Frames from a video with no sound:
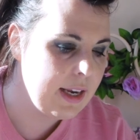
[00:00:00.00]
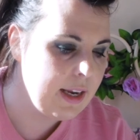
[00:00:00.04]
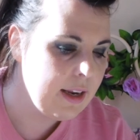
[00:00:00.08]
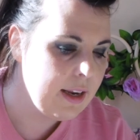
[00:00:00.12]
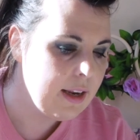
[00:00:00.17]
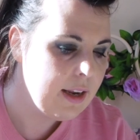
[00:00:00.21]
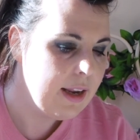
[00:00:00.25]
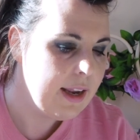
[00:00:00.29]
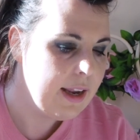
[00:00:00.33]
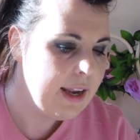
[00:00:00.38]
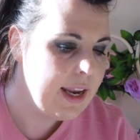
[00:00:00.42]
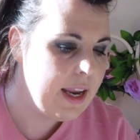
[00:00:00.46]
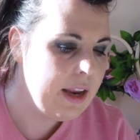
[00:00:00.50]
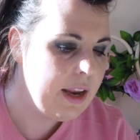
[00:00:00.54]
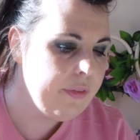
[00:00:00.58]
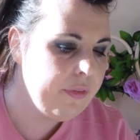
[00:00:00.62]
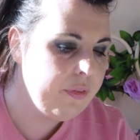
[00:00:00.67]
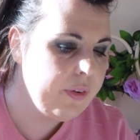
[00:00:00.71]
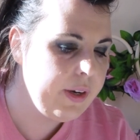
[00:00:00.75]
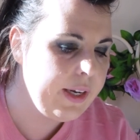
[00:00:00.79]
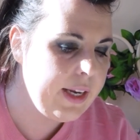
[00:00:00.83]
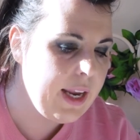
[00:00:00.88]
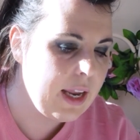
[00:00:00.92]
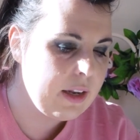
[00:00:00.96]
it.
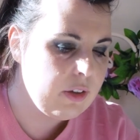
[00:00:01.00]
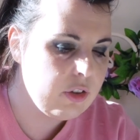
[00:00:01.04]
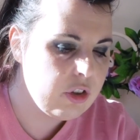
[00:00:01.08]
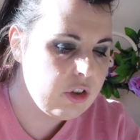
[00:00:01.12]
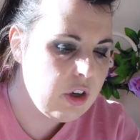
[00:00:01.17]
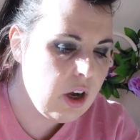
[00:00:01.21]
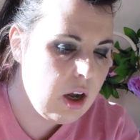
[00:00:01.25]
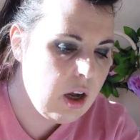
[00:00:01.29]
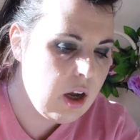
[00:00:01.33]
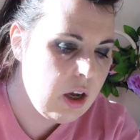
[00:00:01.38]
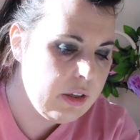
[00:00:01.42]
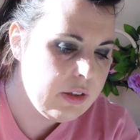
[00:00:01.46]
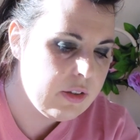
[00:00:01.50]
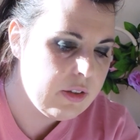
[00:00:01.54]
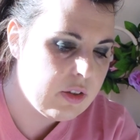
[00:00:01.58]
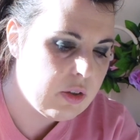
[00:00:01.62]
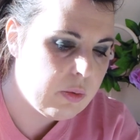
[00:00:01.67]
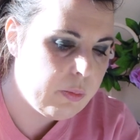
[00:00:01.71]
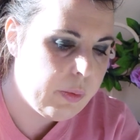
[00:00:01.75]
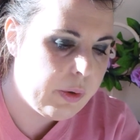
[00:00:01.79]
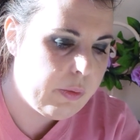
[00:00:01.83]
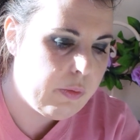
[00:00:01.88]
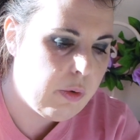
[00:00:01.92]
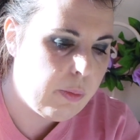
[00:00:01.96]
If we get
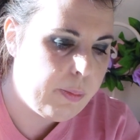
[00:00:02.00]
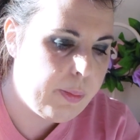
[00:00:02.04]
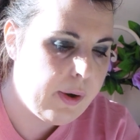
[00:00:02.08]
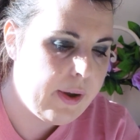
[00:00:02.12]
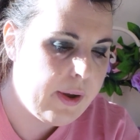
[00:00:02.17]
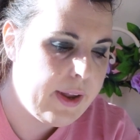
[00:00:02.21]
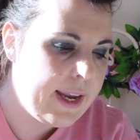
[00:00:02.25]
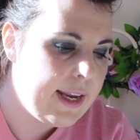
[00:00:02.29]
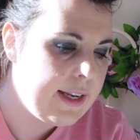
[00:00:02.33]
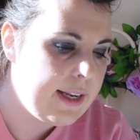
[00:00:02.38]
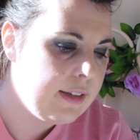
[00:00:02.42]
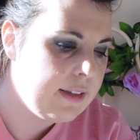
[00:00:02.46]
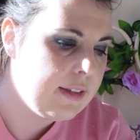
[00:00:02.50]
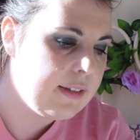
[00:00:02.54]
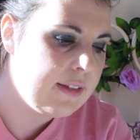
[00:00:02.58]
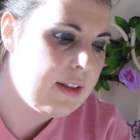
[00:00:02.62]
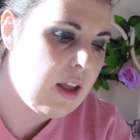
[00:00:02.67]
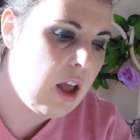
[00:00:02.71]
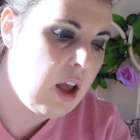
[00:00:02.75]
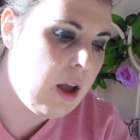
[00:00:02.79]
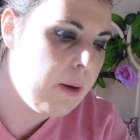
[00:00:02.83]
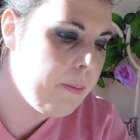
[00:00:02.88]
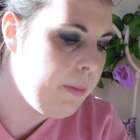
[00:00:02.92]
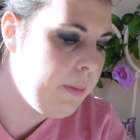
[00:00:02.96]
chance, we will put in
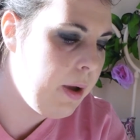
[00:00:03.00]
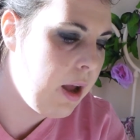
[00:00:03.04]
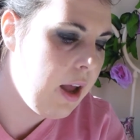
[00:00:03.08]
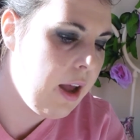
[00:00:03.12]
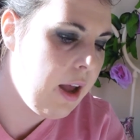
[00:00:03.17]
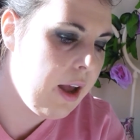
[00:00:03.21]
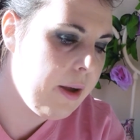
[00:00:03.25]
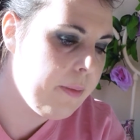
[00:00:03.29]
some